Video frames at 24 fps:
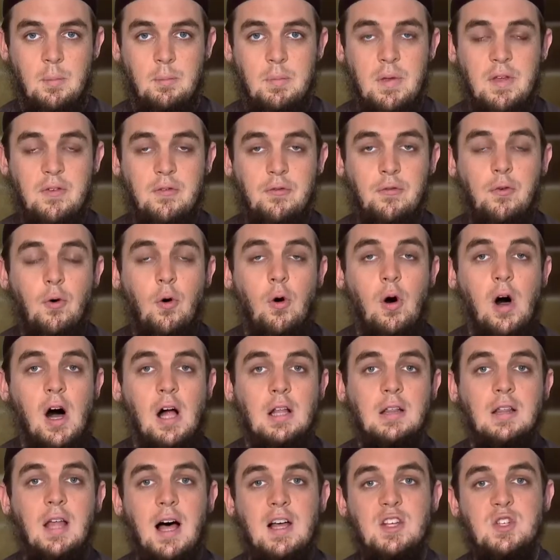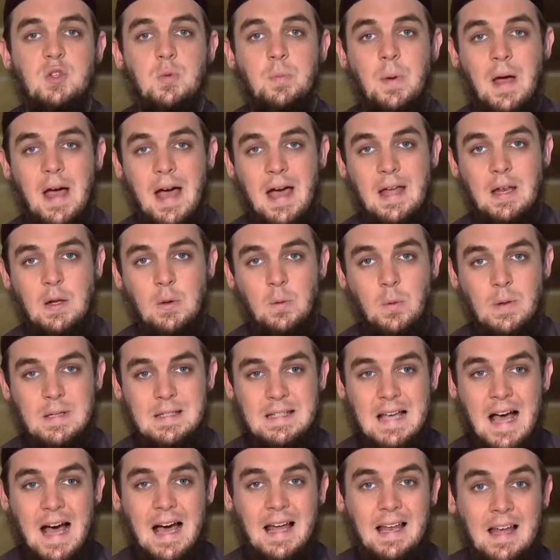before Allah subhanahu wa
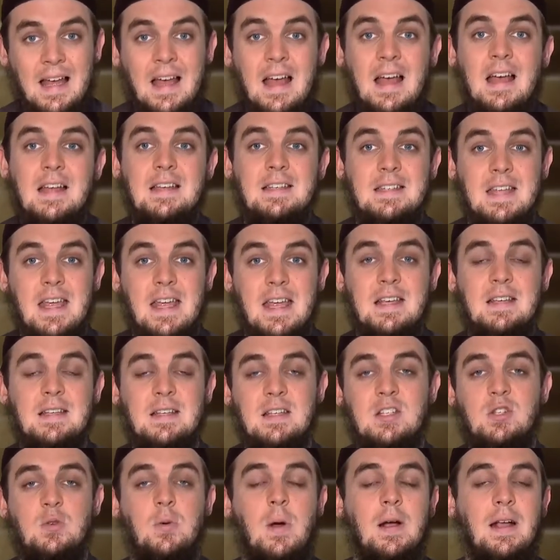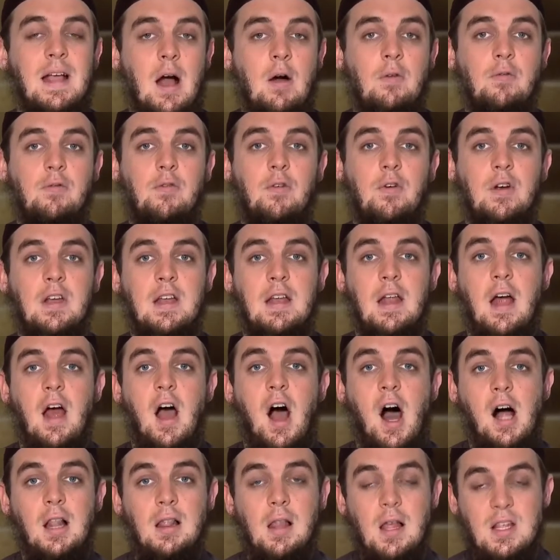ta'ala takes us to account for it.
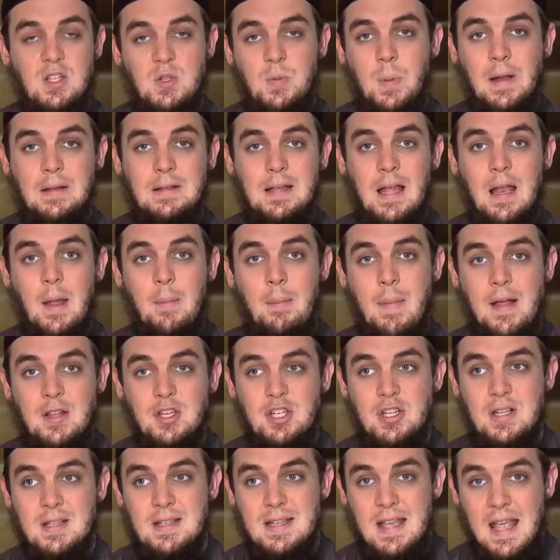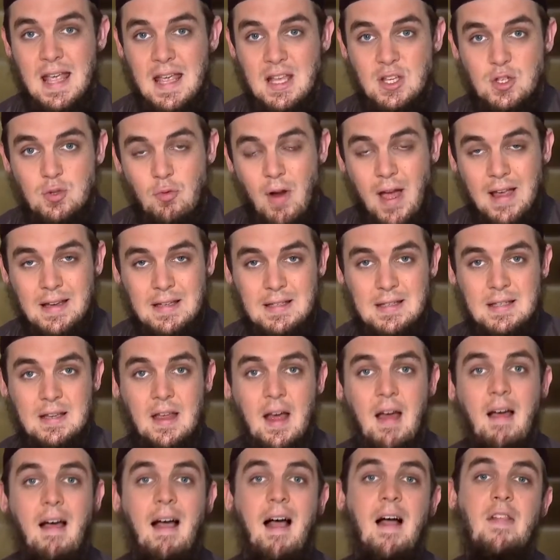Allah subhanahu wa ta'ala mentions His right
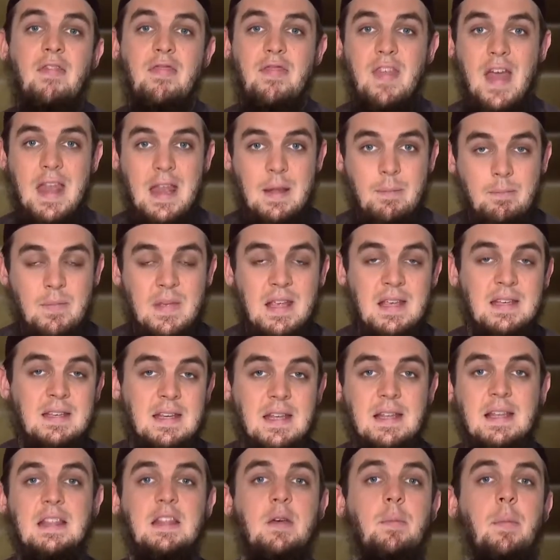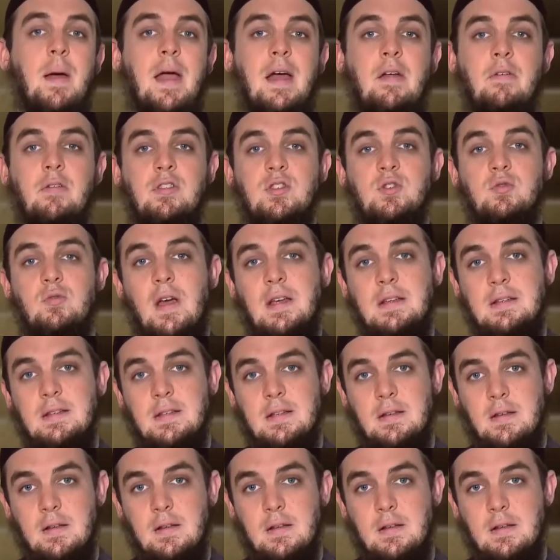and then immediately the parents' right.